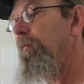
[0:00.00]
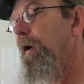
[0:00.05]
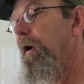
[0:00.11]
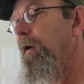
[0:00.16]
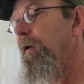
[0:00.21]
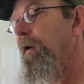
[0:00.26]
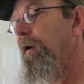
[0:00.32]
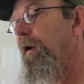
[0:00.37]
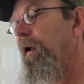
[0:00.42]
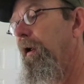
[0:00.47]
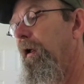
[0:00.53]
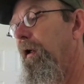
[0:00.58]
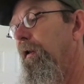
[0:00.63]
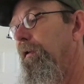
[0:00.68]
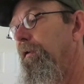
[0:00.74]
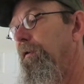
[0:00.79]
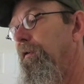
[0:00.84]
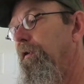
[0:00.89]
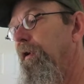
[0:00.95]
merit,
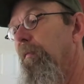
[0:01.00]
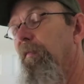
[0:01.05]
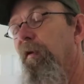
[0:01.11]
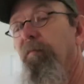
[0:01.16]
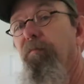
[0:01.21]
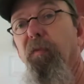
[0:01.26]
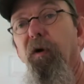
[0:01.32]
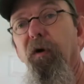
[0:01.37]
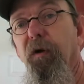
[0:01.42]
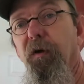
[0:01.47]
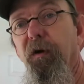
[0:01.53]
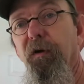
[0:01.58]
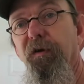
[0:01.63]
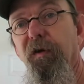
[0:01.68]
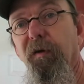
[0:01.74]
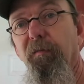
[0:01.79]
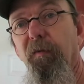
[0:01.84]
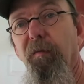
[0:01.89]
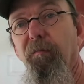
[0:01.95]
and some of them are good,
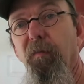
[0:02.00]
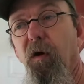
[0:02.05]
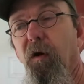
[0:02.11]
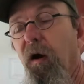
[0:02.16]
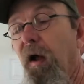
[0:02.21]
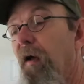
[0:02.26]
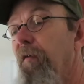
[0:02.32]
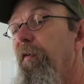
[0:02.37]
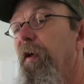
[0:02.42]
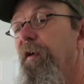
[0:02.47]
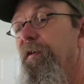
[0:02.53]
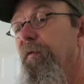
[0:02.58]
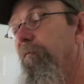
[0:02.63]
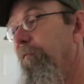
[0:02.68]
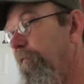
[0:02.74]
some of them aren't. I've had some